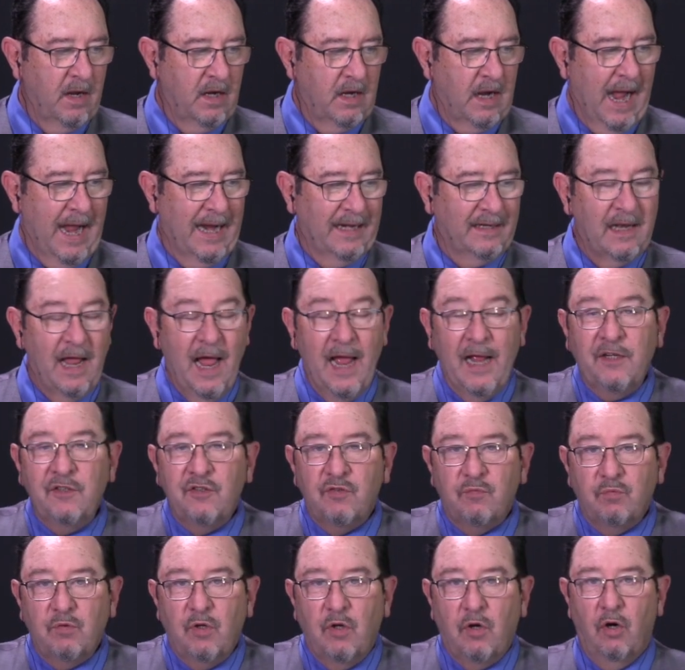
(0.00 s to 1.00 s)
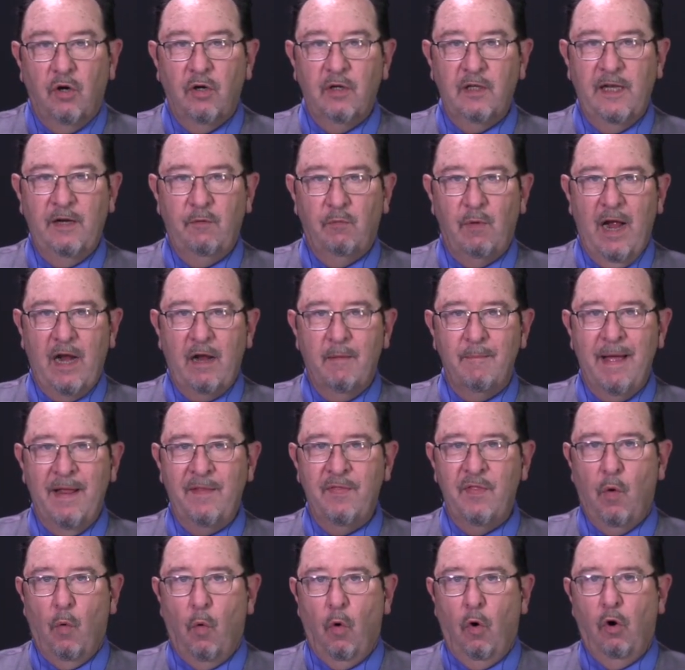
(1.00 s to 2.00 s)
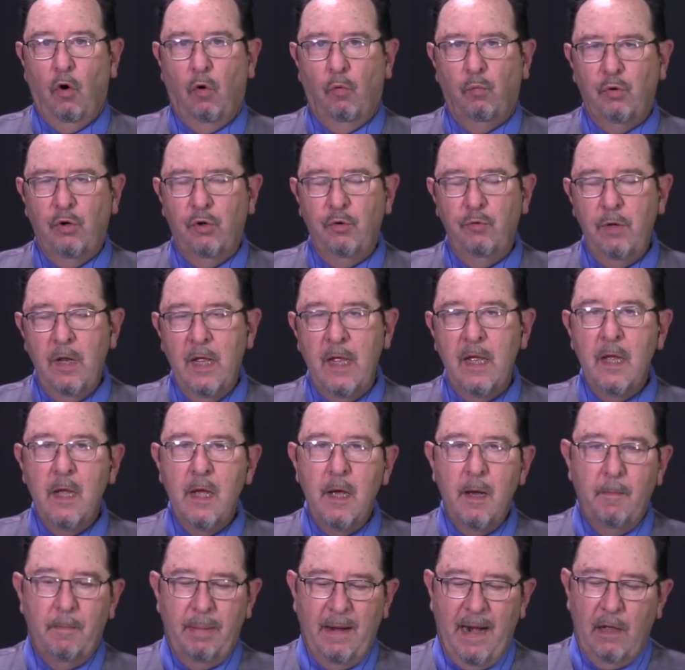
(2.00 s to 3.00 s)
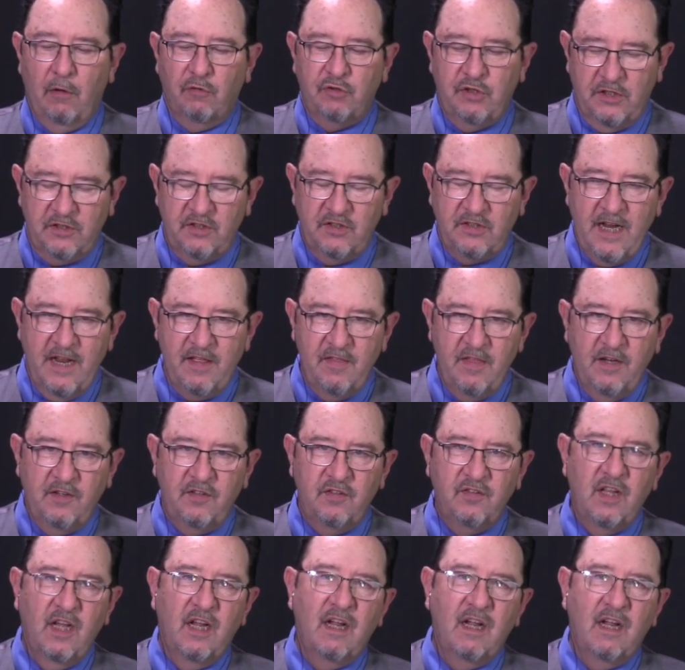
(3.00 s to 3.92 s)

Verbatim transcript: Guidelines currently recommend the oral route. But I'll just say this the